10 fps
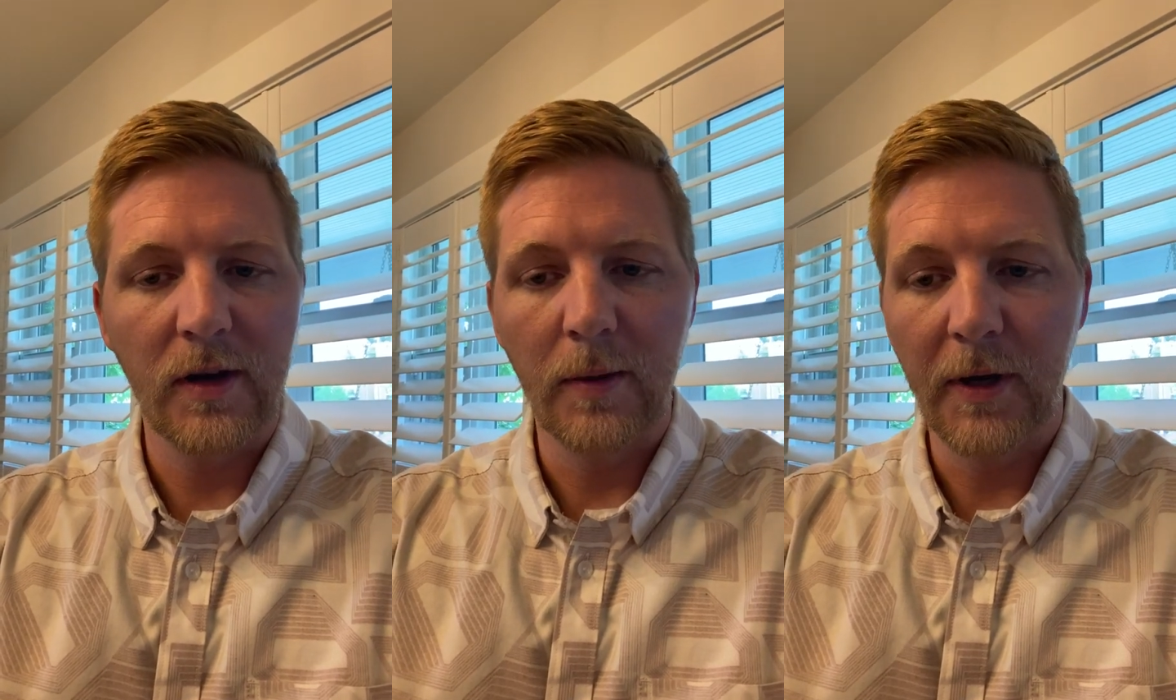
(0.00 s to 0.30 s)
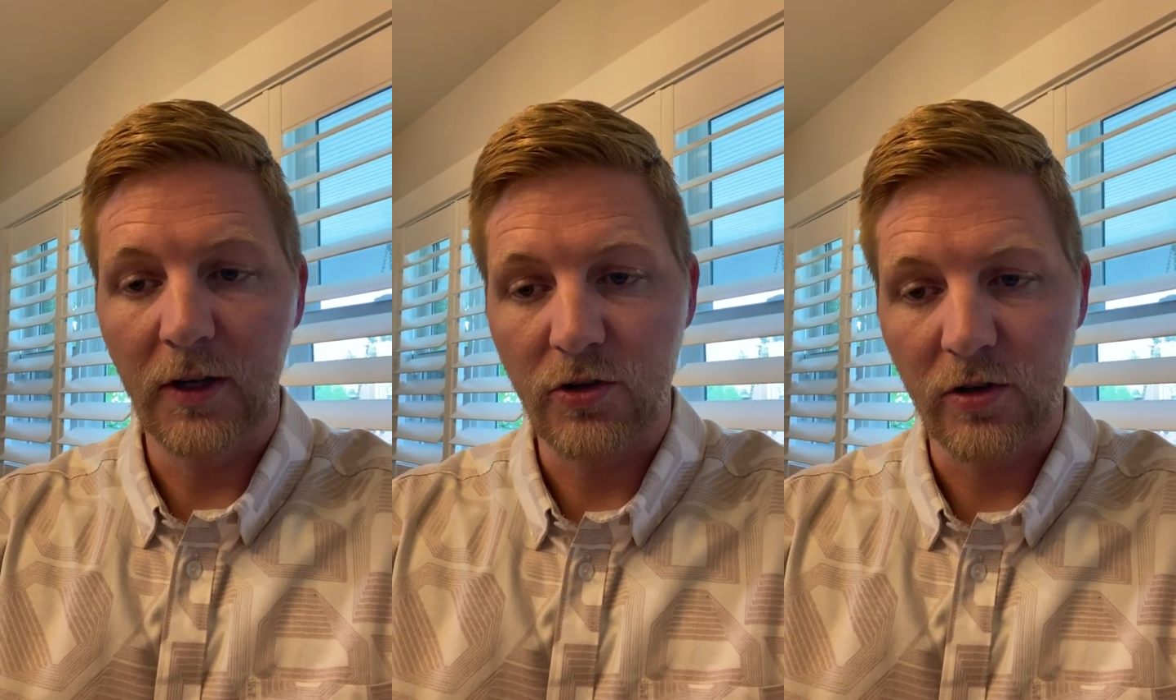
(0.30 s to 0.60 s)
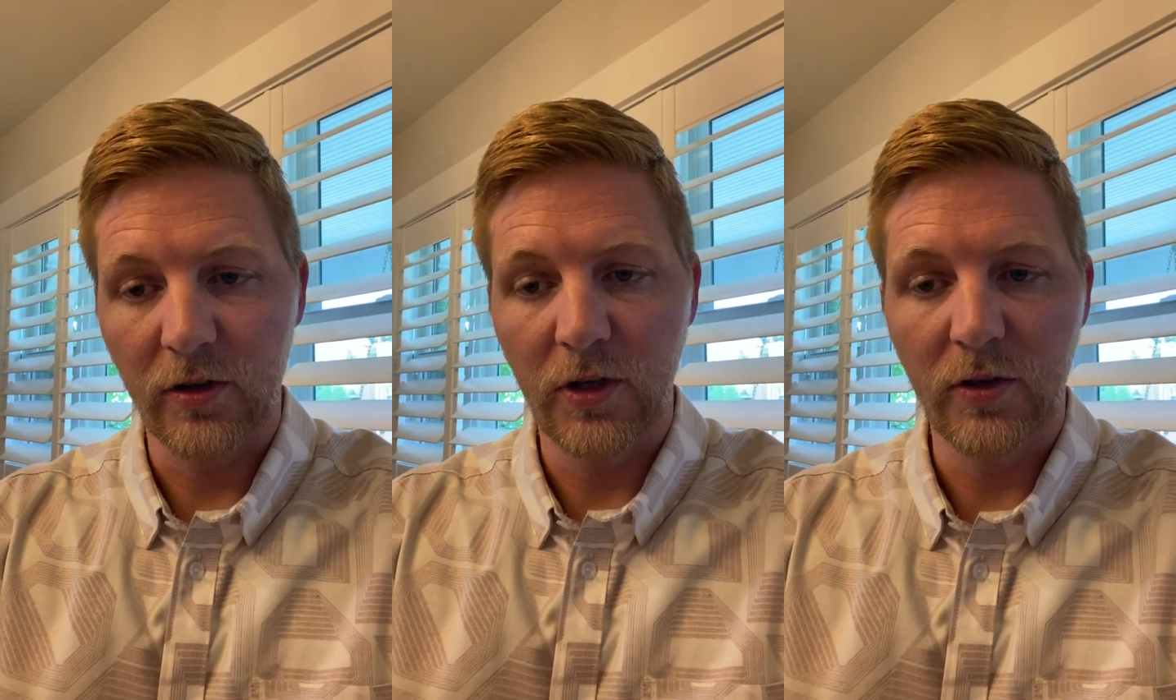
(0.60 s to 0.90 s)
making sure
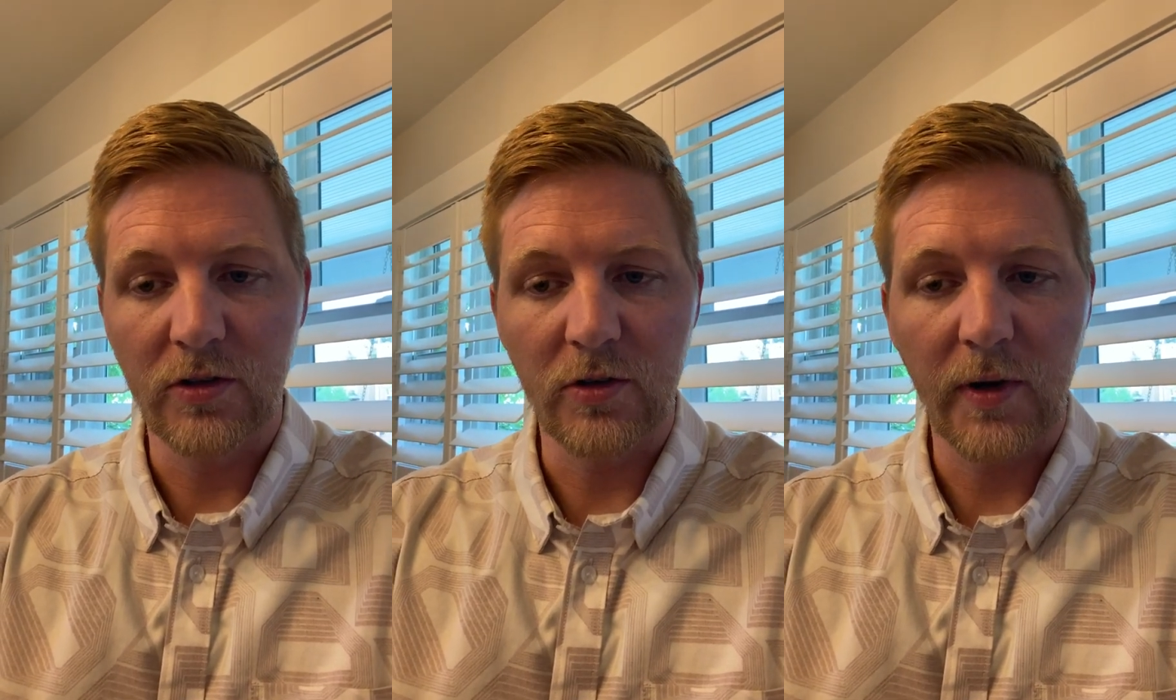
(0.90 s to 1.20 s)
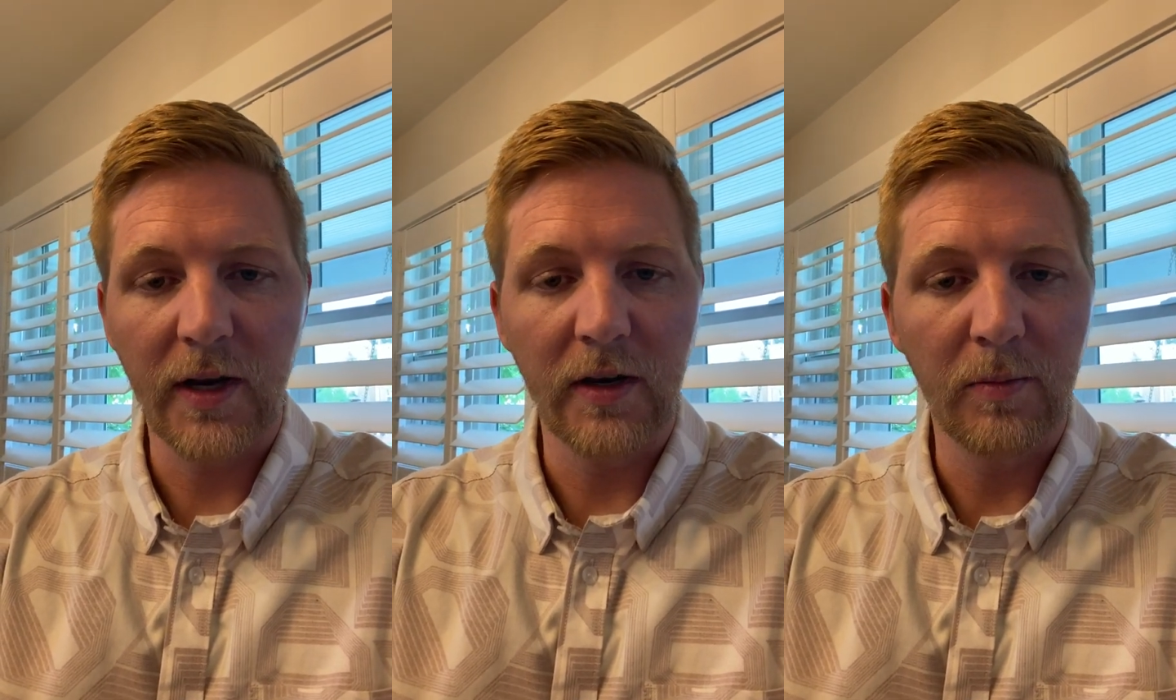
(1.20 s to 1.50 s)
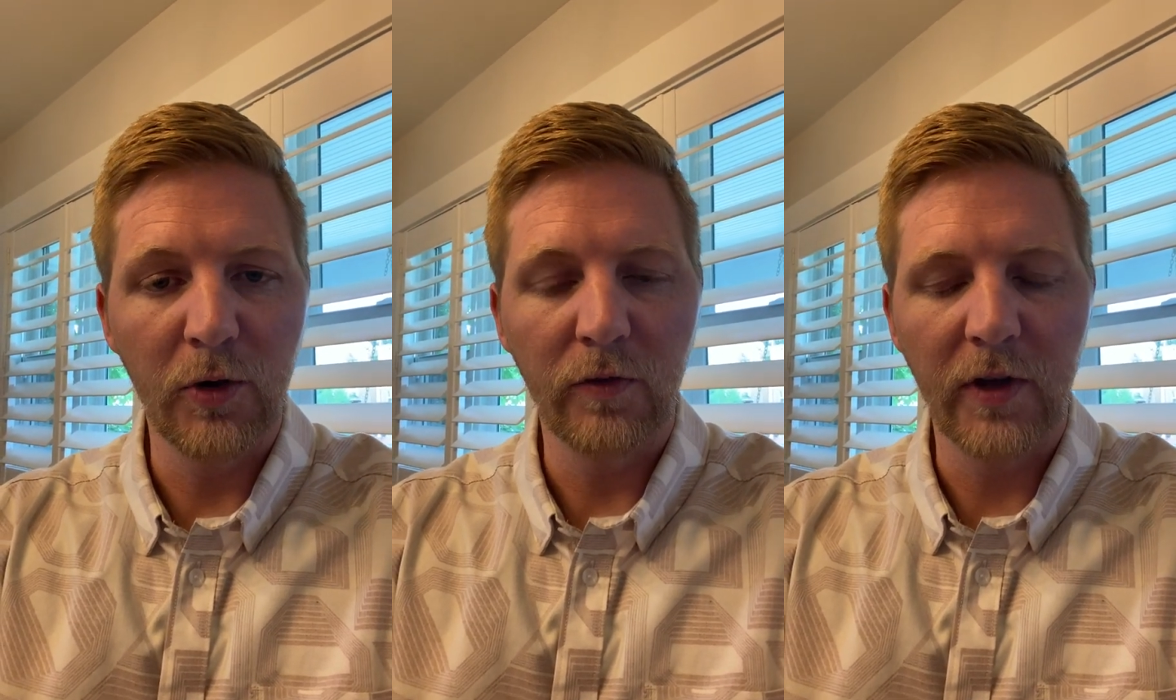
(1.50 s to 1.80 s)
the units are ready to
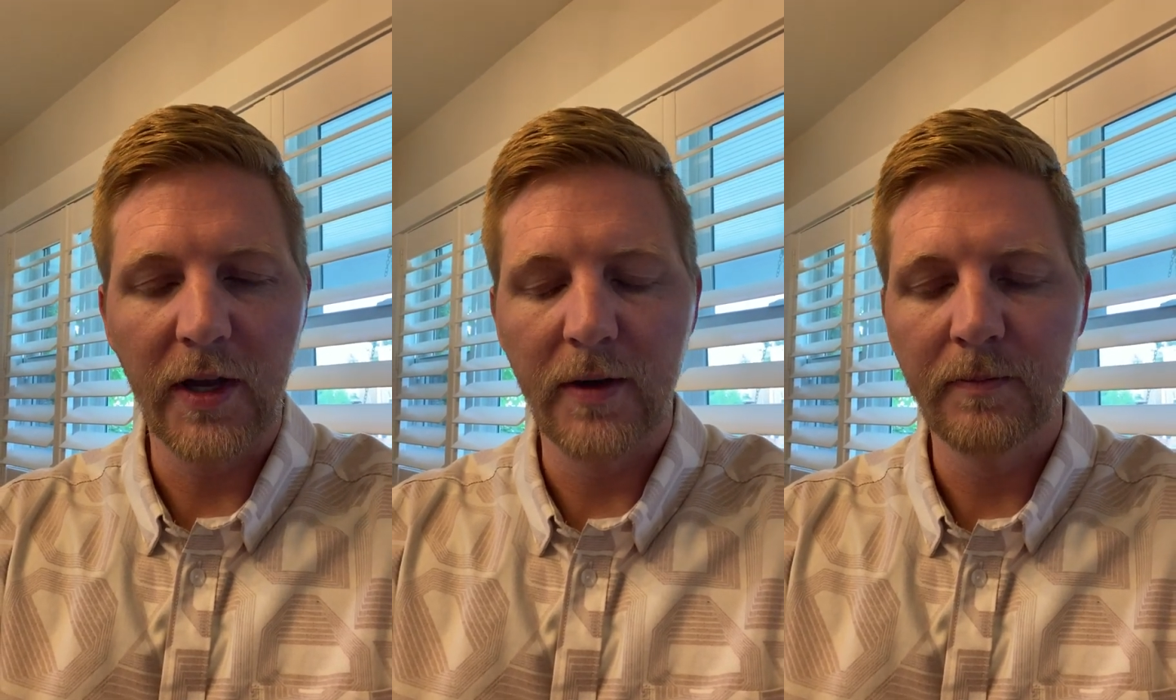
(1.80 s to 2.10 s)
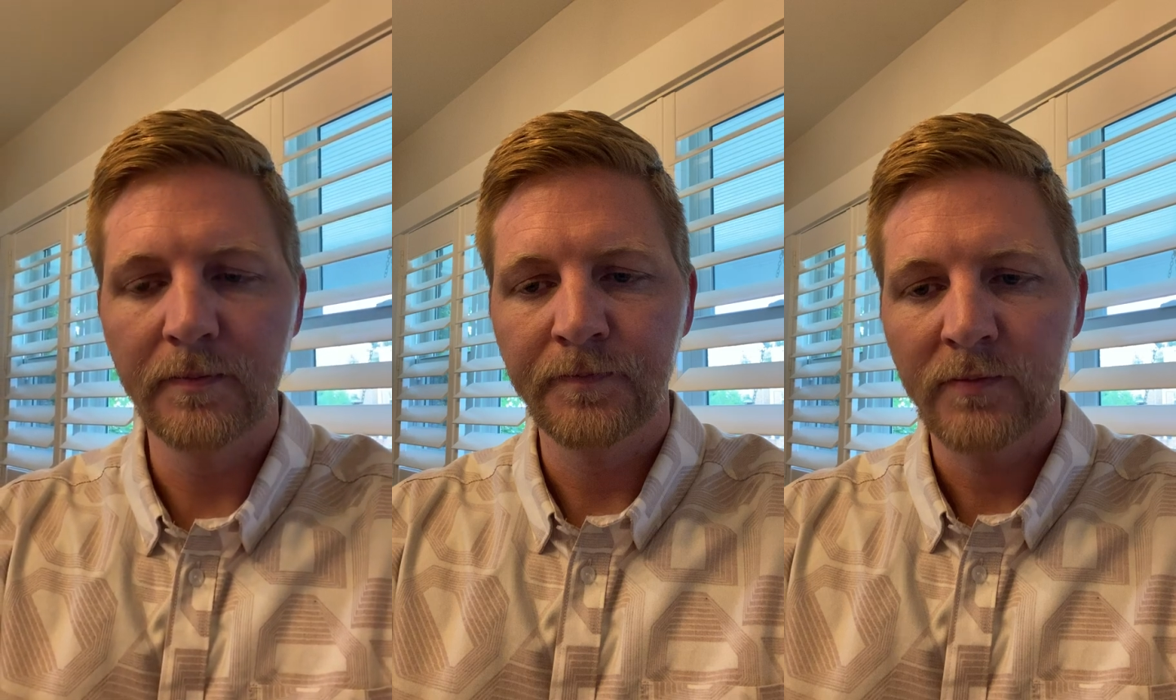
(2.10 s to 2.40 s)
move in,